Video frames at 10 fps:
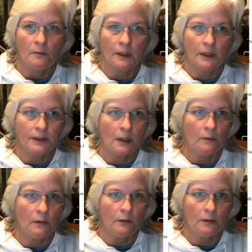But I thought
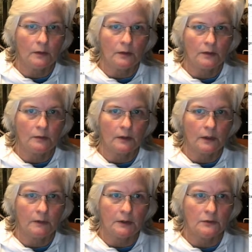what we would do,
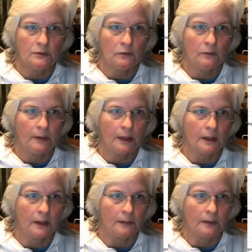let me scroll
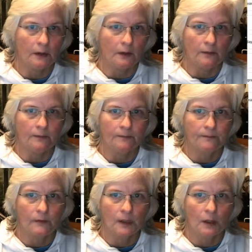back up here.
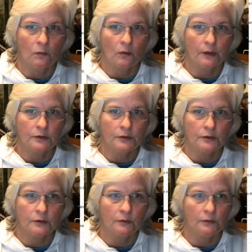I want
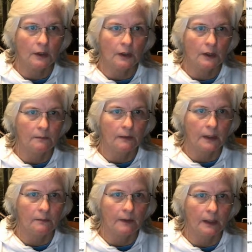to
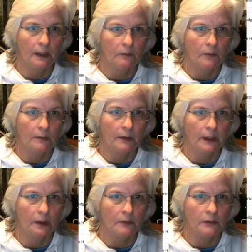come back up where my
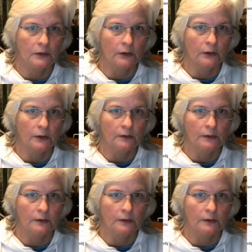numbers are.